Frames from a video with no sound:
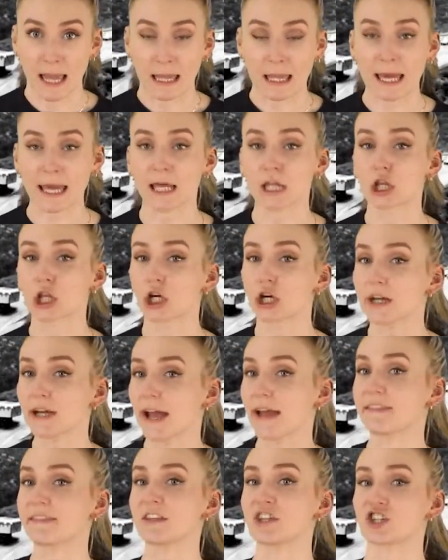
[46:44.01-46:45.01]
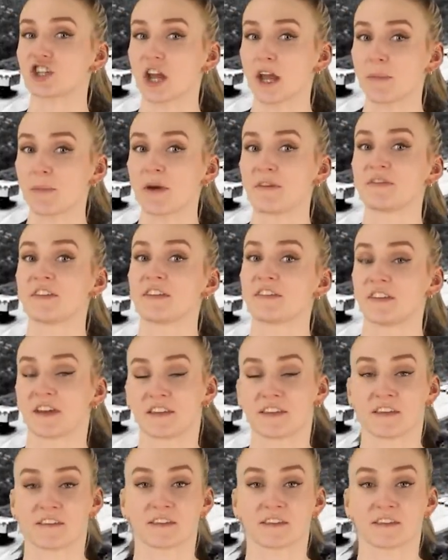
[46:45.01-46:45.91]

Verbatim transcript: Like, look at the shape of the thing